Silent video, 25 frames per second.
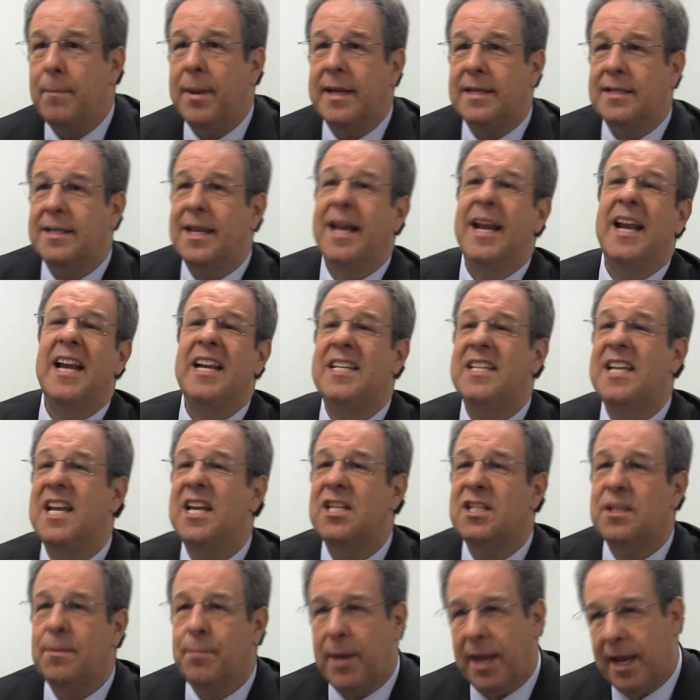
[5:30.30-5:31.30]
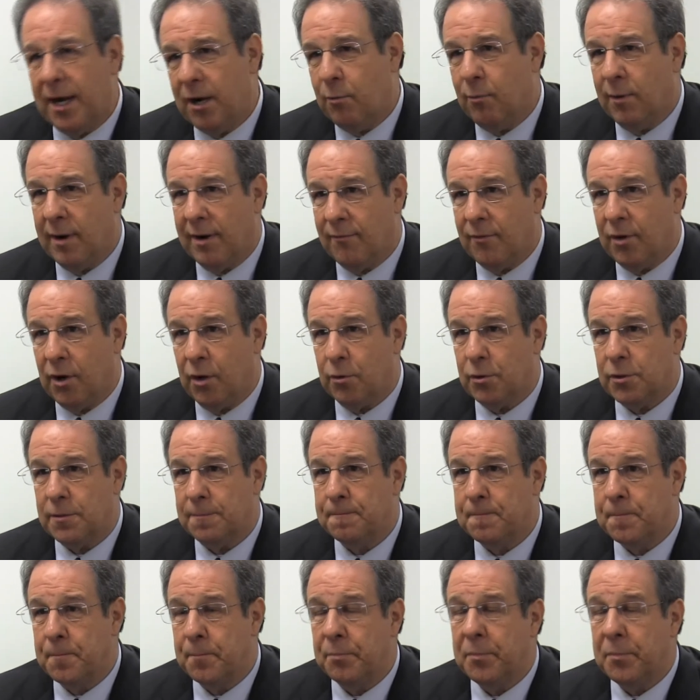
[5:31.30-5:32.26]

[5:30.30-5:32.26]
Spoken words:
based on anticipated revenues.